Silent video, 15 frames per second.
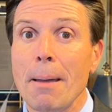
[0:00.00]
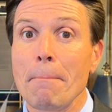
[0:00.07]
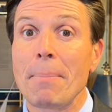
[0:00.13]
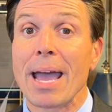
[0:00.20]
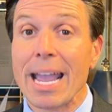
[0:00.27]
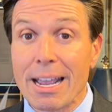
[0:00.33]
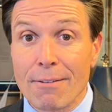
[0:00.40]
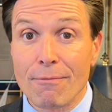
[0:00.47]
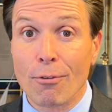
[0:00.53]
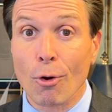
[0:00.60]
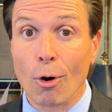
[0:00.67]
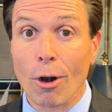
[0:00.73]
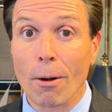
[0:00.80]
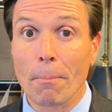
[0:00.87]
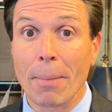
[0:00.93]
paid
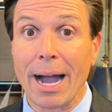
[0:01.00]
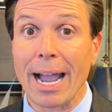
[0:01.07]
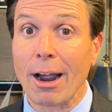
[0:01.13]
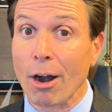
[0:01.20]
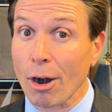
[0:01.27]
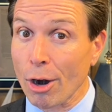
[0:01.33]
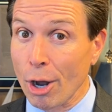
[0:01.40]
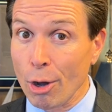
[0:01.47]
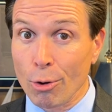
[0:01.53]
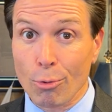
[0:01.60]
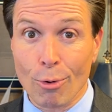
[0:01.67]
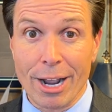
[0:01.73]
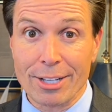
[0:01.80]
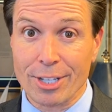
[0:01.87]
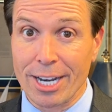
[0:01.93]
for by our own
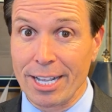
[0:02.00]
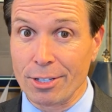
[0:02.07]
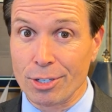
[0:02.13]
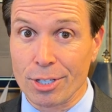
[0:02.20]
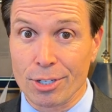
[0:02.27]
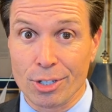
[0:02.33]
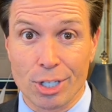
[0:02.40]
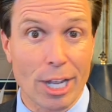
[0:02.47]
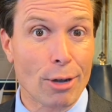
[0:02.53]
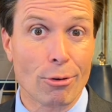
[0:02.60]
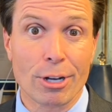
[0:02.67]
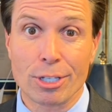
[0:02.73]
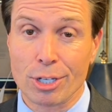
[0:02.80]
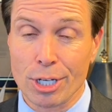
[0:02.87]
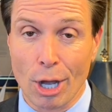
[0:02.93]
residents,
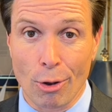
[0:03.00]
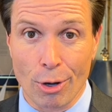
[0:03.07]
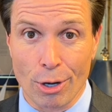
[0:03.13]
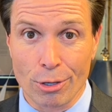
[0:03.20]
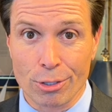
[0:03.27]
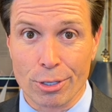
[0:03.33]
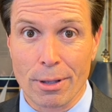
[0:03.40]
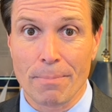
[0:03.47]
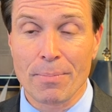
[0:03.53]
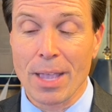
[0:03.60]
generous donors.